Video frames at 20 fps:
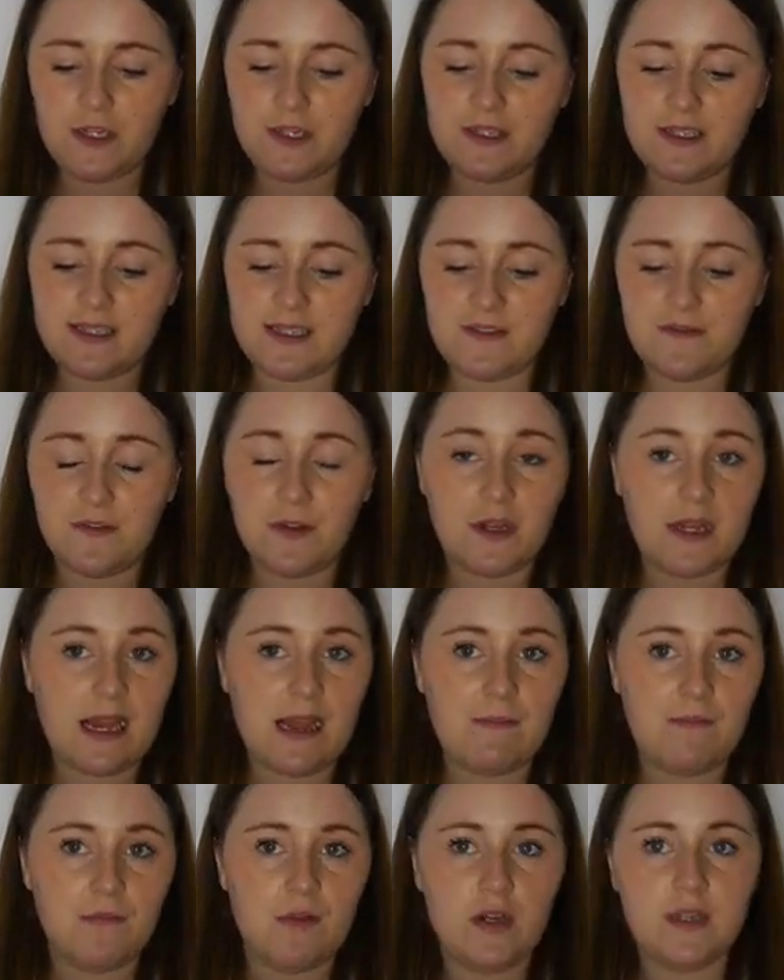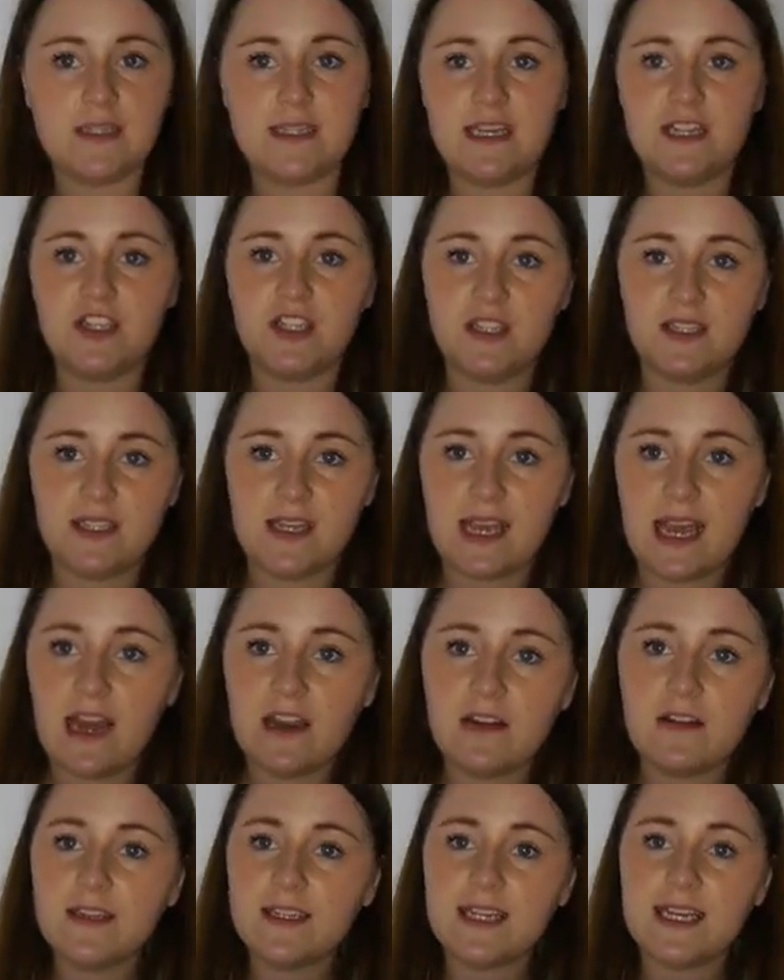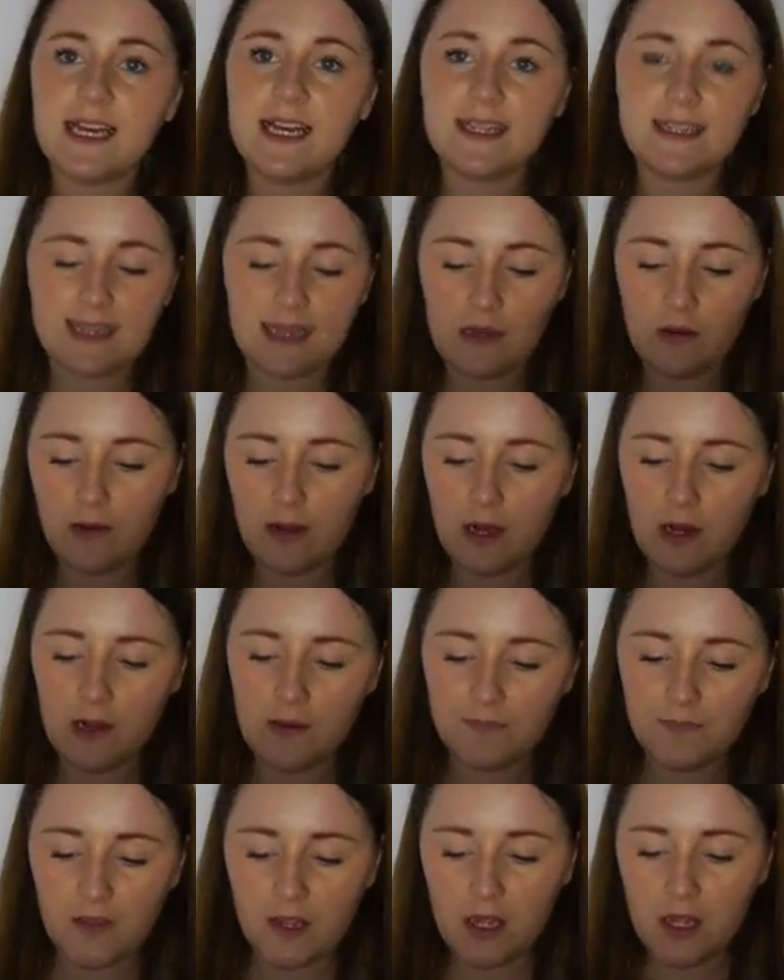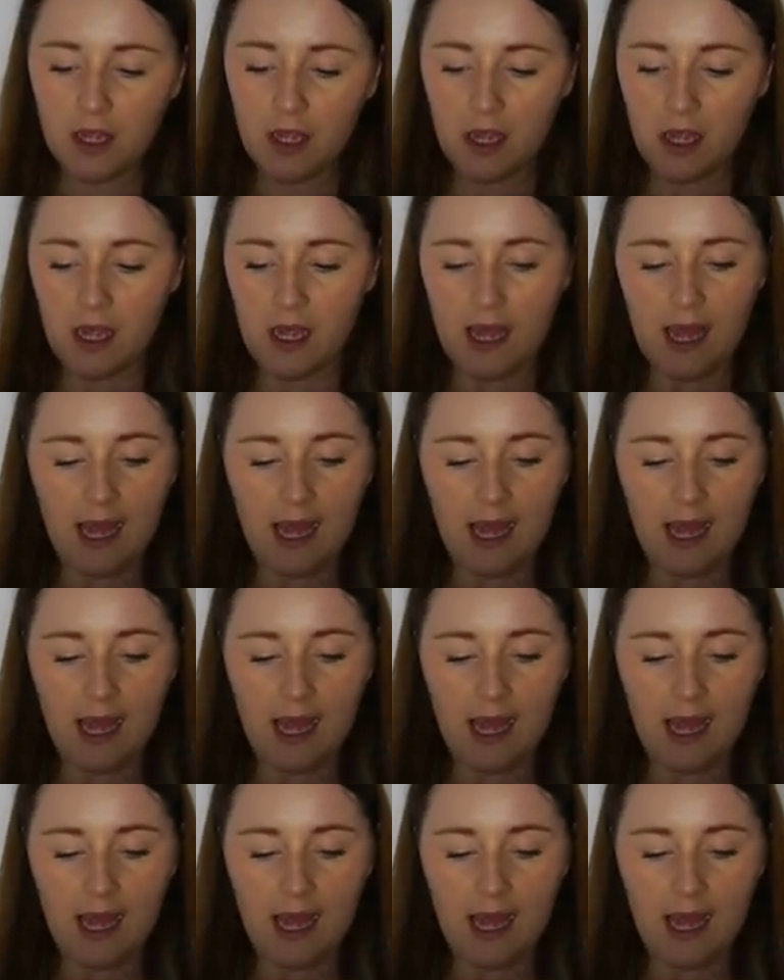use a different camera such as the Canon DSLR,